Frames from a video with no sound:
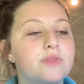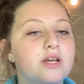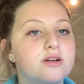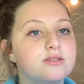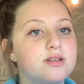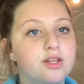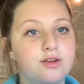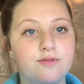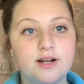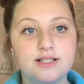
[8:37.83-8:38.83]
There's
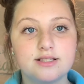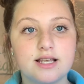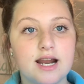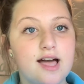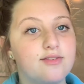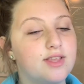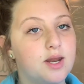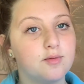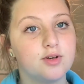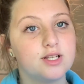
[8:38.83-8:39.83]
other friends that I have in the
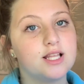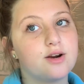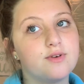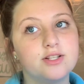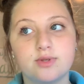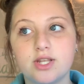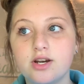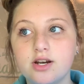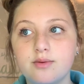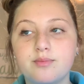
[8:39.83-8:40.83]
neighborhood that are friends with
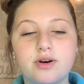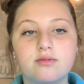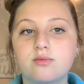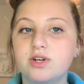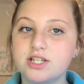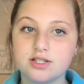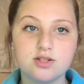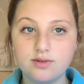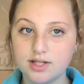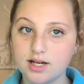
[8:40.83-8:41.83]
her, but we just
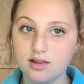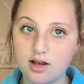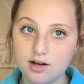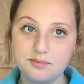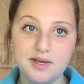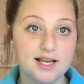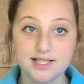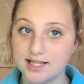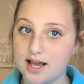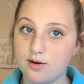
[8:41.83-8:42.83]
don't get along
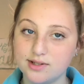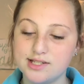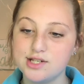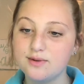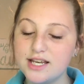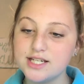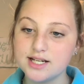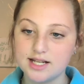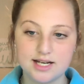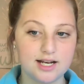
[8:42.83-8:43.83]
because of that whole
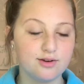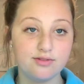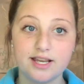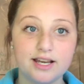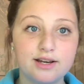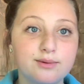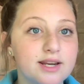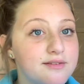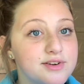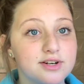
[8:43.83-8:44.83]
situation, and I don't think I
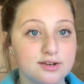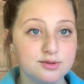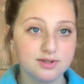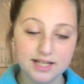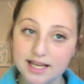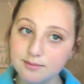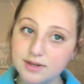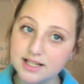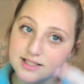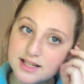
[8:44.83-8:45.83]
would ever talk to her again
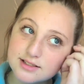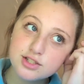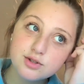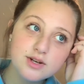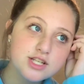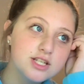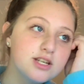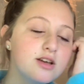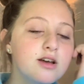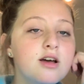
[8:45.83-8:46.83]
because of that situation.